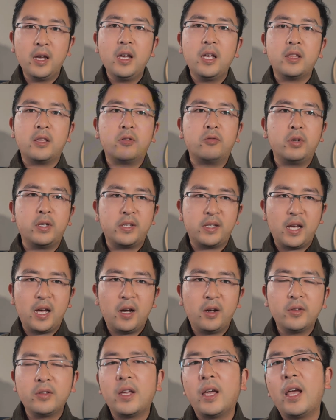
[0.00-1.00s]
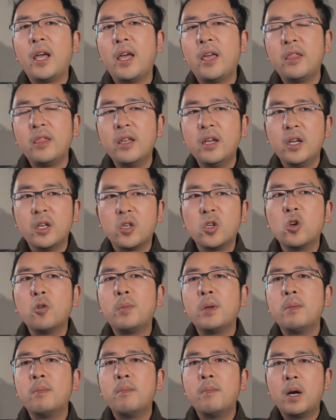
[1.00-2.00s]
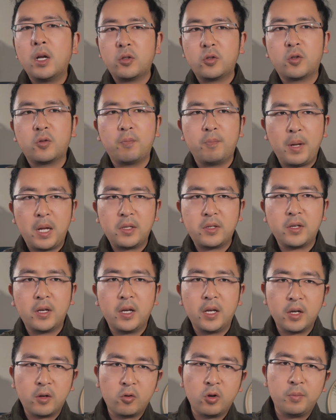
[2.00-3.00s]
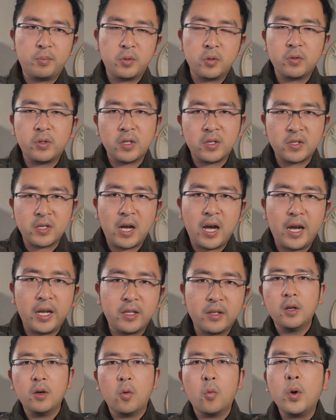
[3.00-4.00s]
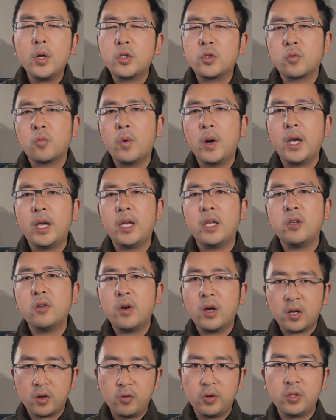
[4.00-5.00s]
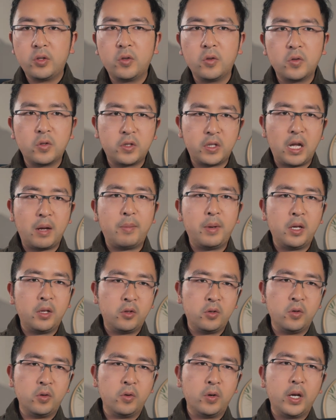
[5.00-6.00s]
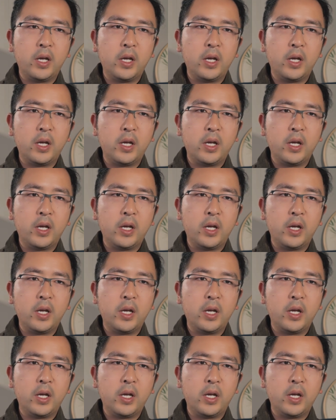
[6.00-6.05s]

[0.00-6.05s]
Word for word: the result, and you'll be much better equipped to decide which way you are going to step into.